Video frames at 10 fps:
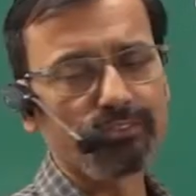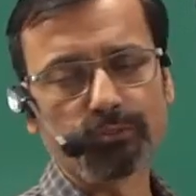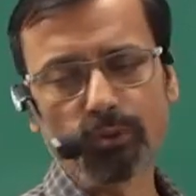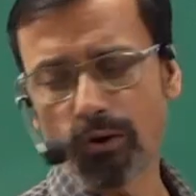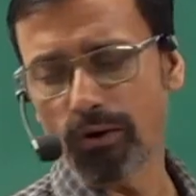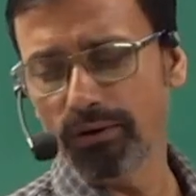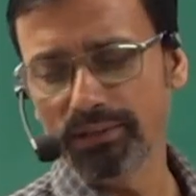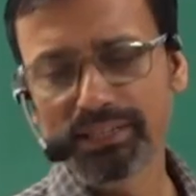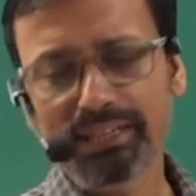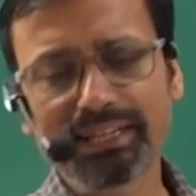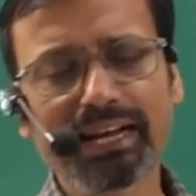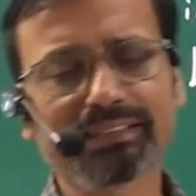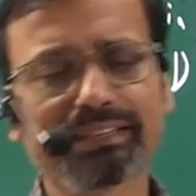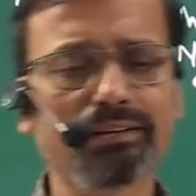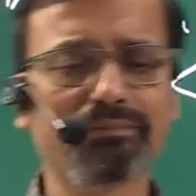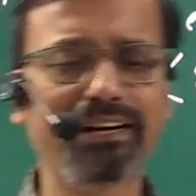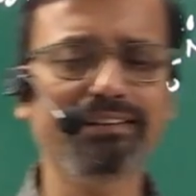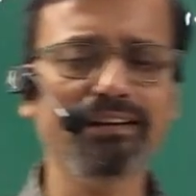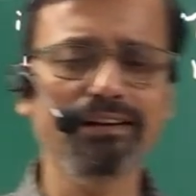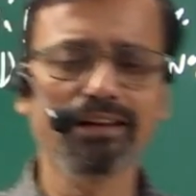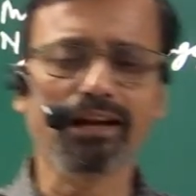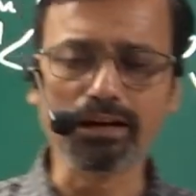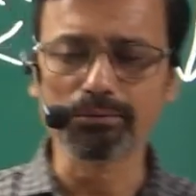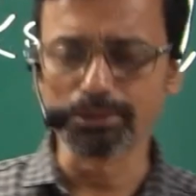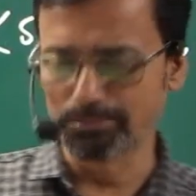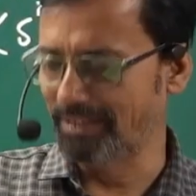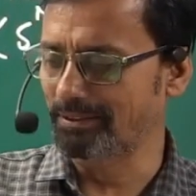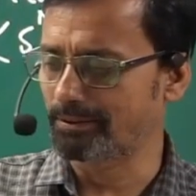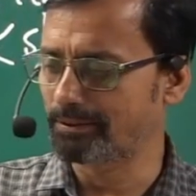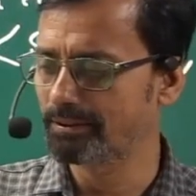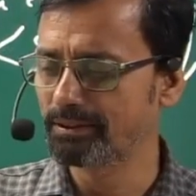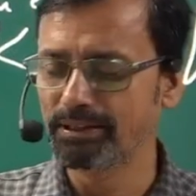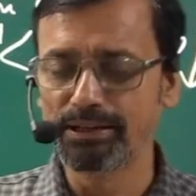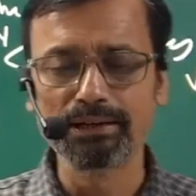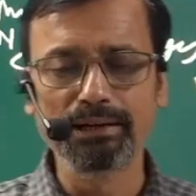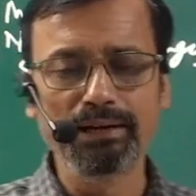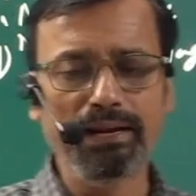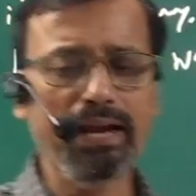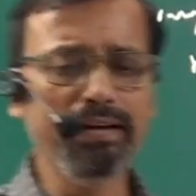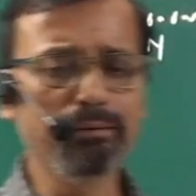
law enacted by the government, and